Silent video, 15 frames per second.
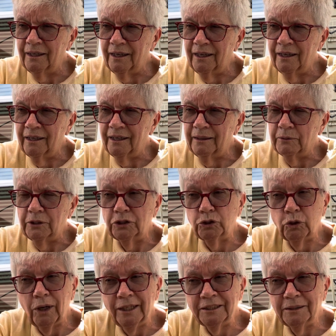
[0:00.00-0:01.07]
And I'm going to
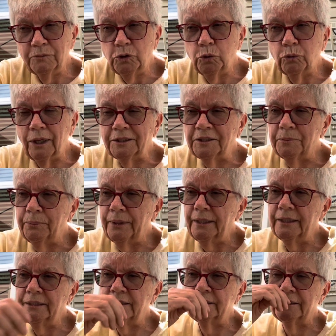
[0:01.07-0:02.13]
try some new
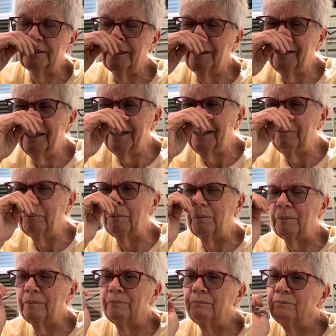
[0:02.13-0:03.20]
recipes.
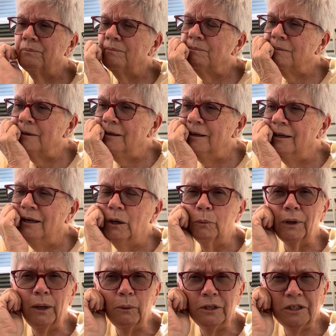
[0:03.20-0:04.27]
I'm
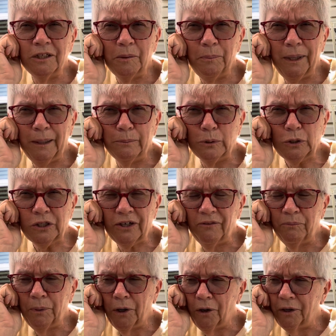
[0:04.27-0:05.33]
when I went to the Pampered
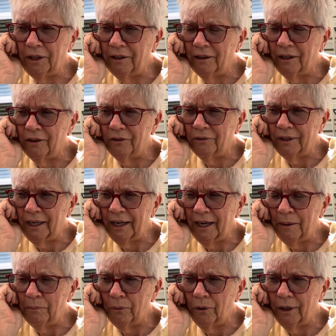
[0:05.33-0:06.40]
Chef party the other day,
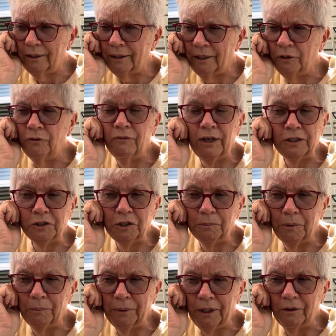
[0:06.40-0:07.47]
I bought a new
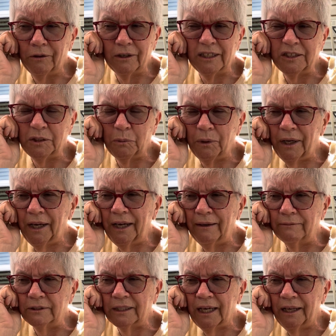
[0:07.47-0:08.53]
vegetable peeler because the one I
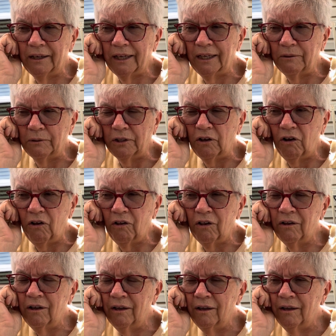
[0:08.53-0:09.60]
have is kind of getting dull.
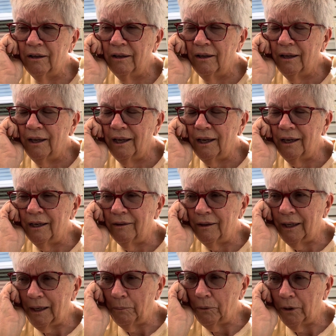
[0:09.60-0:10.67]
And
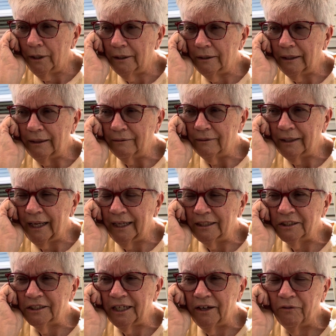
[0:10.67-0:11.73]
then I bought, they had a
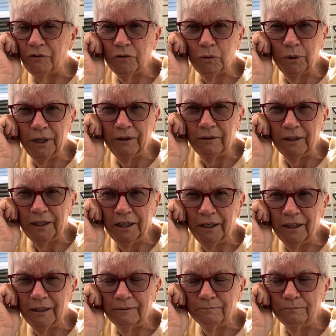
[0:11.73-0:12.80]
set of three of the
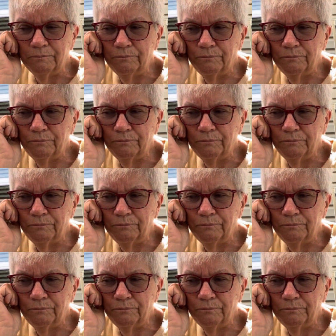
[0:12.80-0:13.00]
um,